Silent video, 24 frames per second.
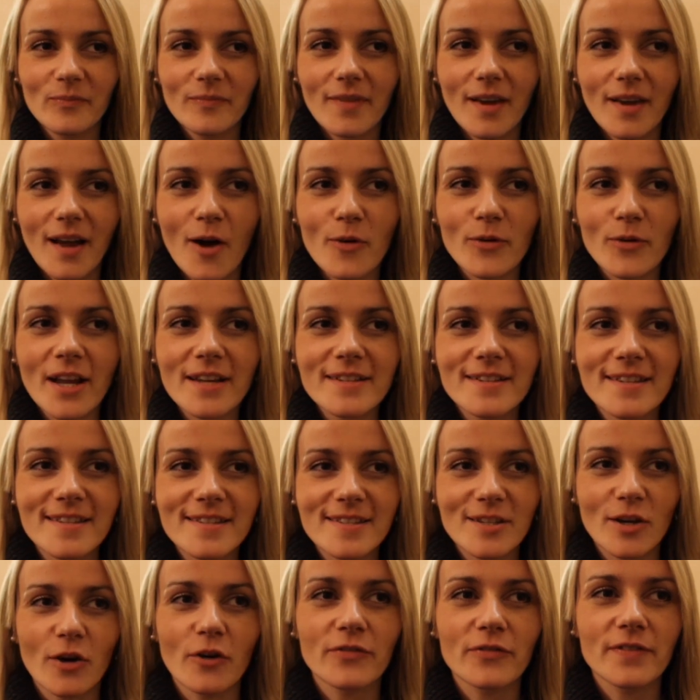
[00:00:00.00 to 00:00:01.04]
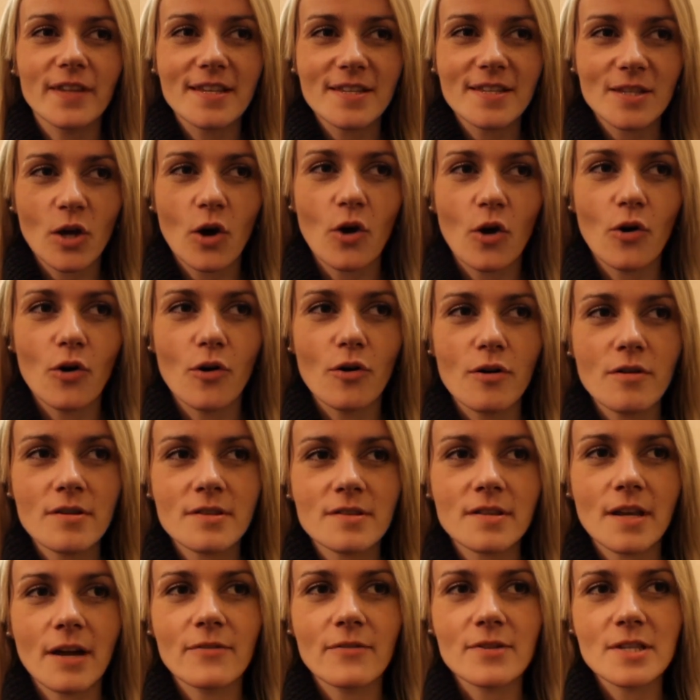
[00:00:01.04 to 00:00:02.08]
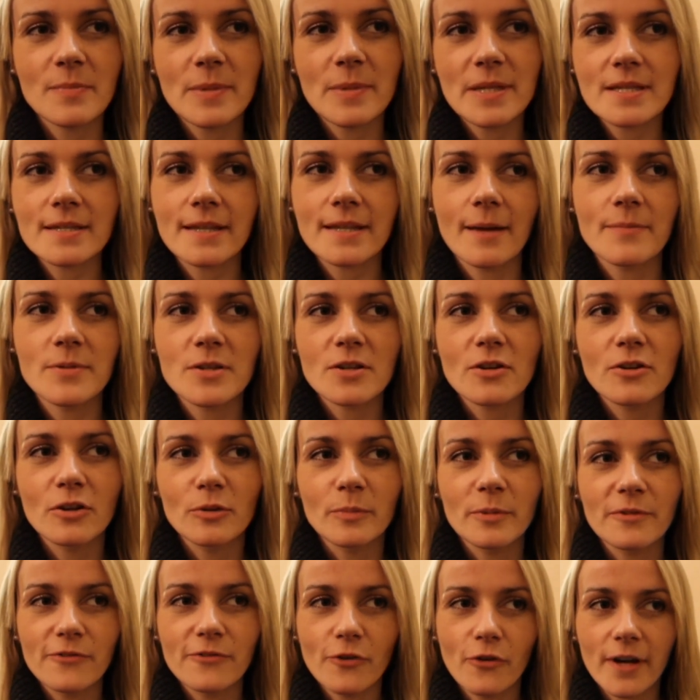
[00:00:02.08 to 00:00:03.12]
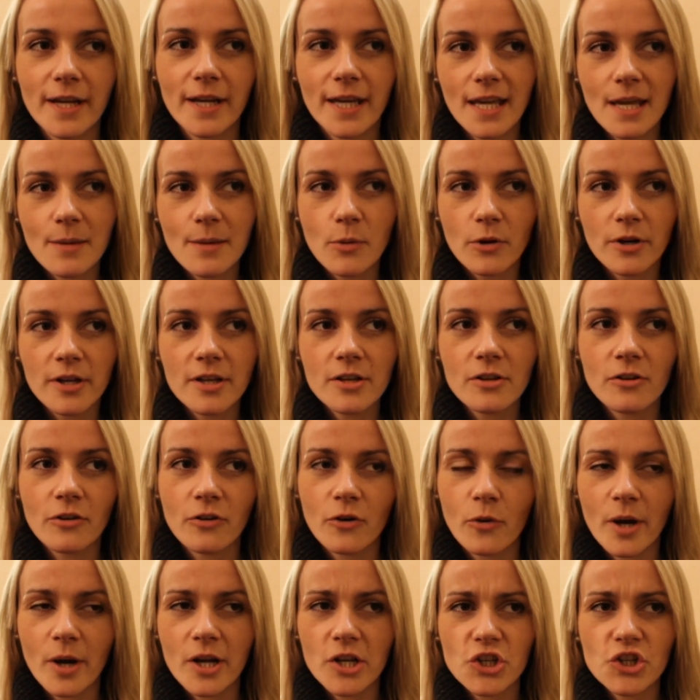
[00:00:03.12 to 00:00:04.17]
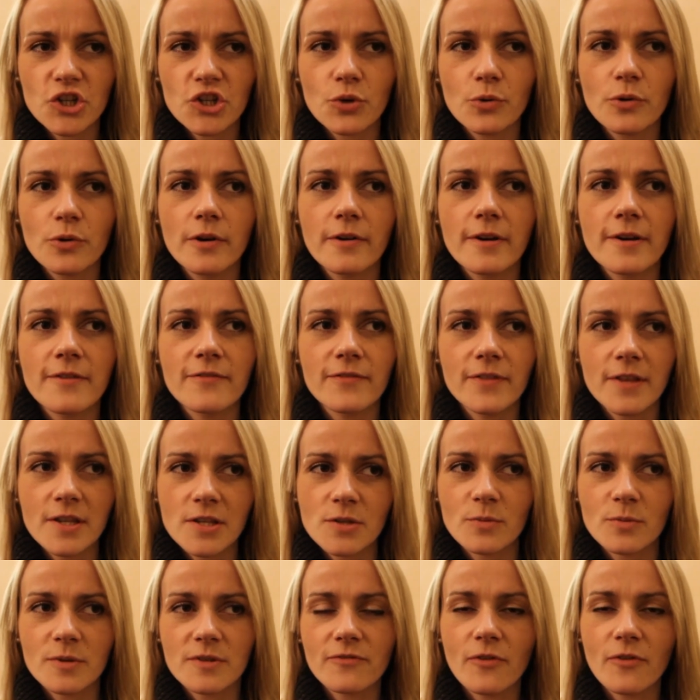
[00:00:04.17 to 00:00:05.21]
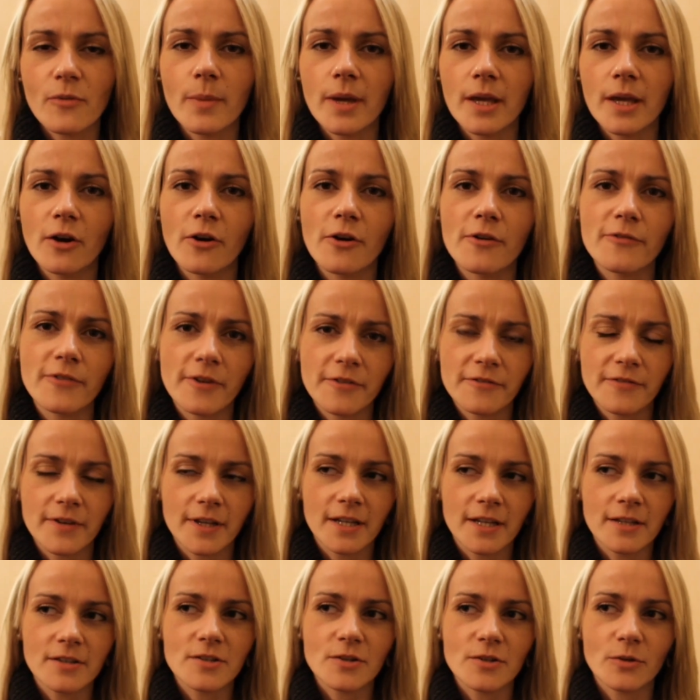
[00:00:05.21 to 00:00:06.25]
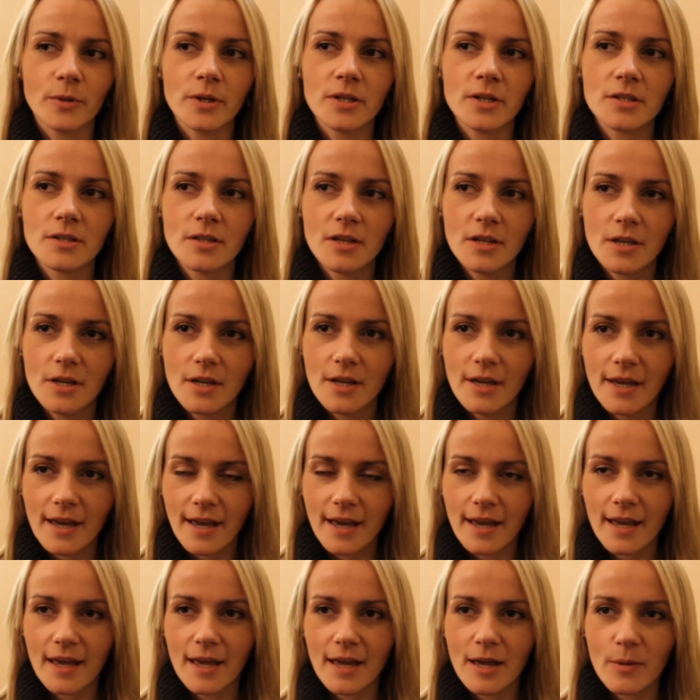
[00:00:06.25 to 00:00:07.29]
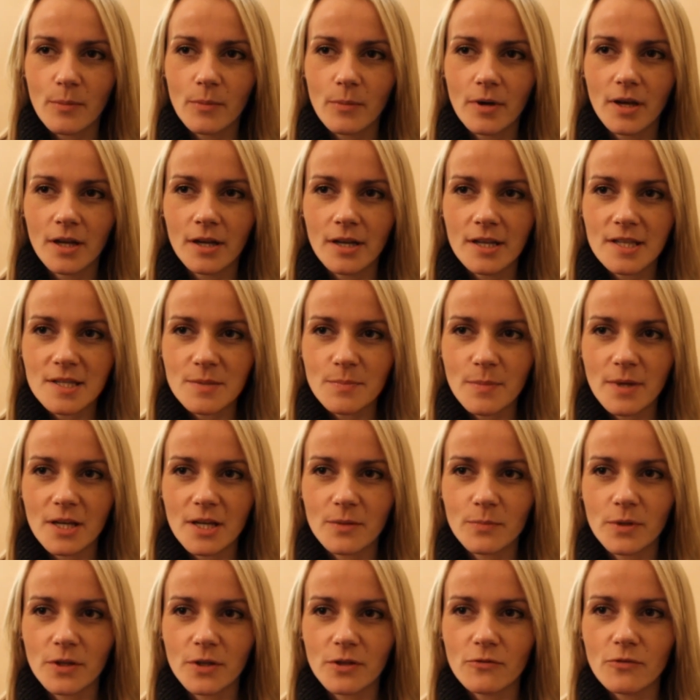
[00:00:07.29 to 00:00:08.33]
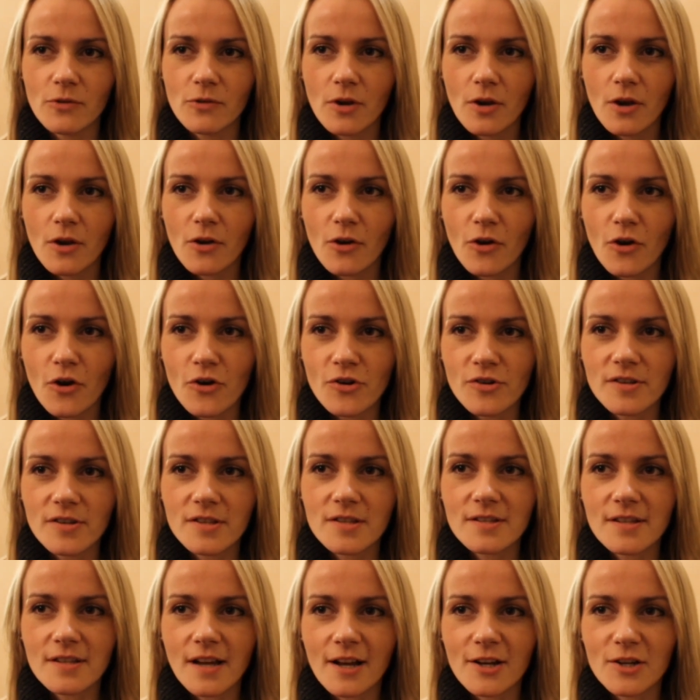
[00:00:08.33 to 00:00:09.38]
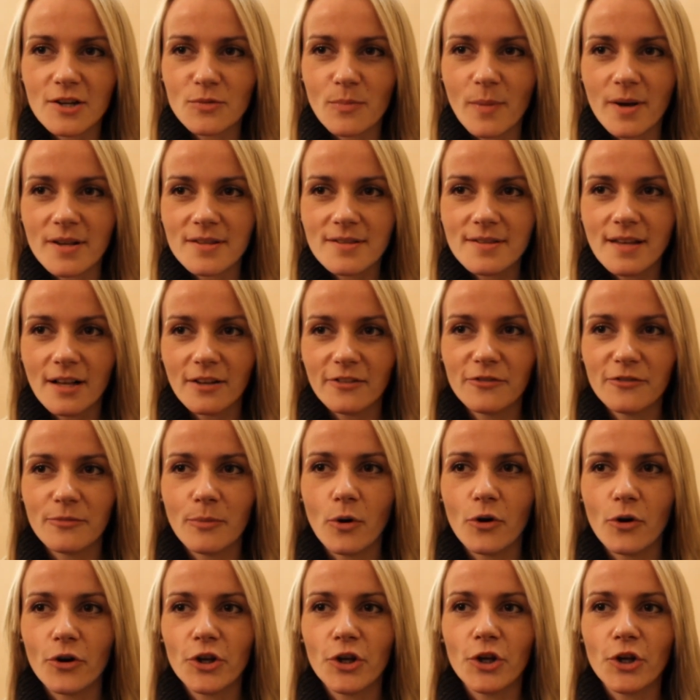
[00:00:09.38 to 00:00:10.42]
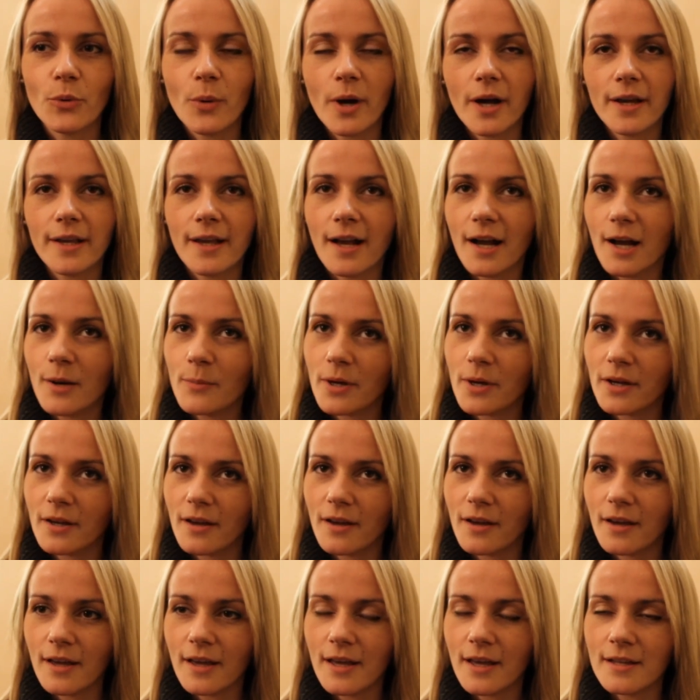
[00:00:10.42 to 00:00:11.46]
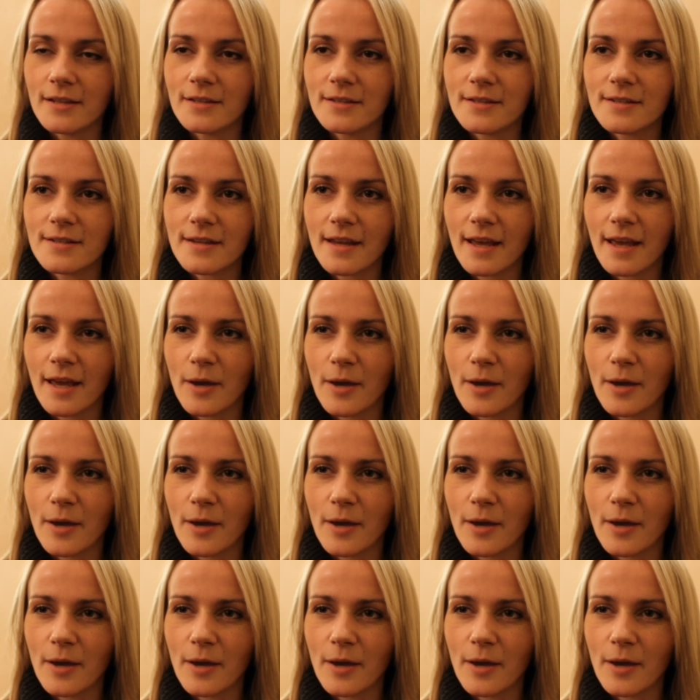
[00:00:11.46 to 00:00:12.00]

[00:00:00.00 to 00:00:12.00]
I would like to say off this course, I was a bit skeptical before I came on it, not quite sure if this was for me or if I fit into it. And it's made me understand myself more and who I am, and